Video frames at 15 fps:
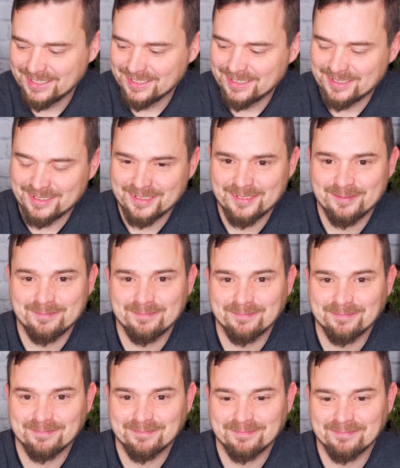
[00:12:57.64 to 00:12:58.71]

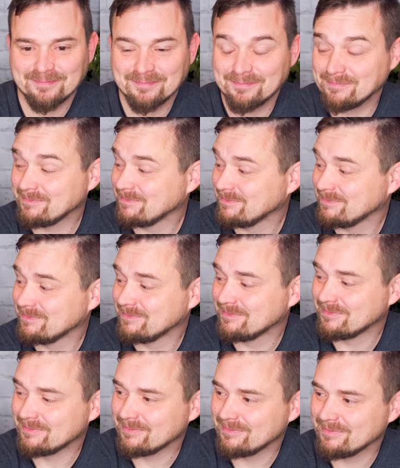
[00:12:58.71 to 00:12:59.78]

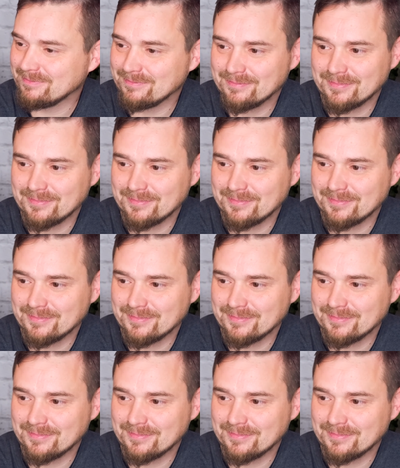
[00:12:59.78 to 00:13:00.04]
[no speech]